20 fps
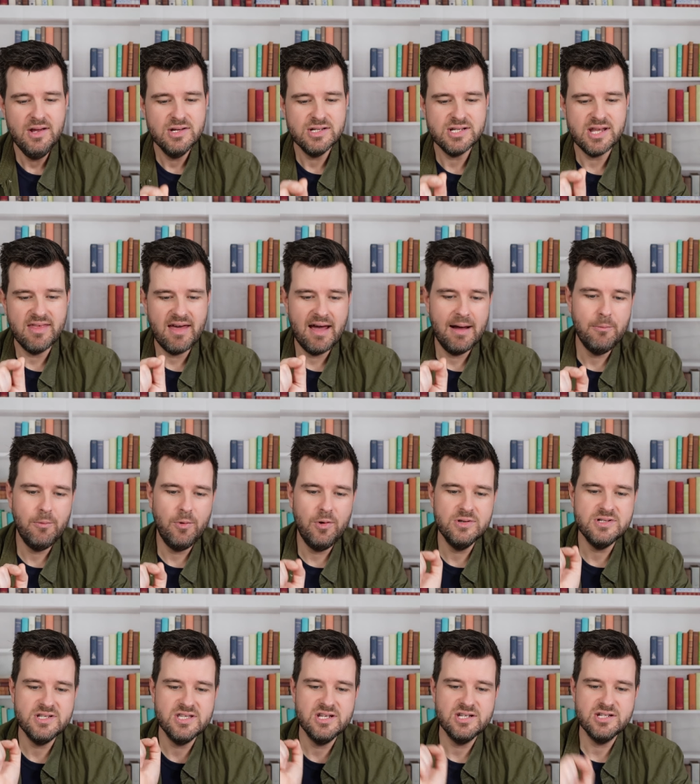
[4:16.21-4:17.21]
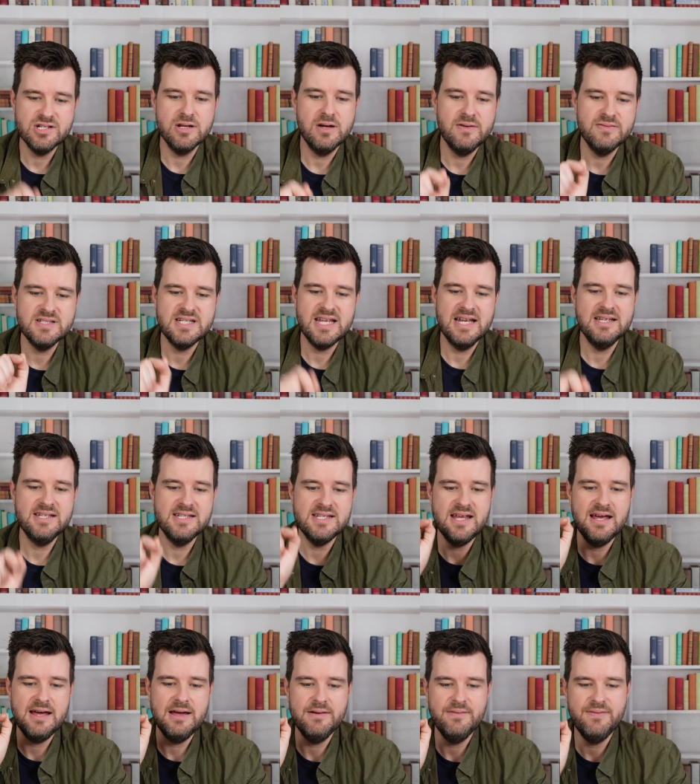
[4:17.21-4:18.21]
So that was the soft
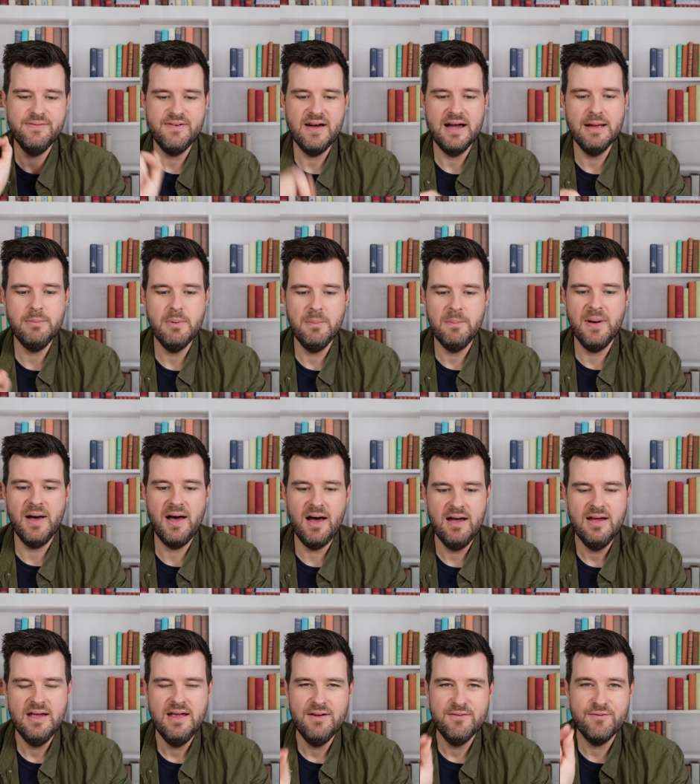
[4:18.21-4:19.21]
center fiber bar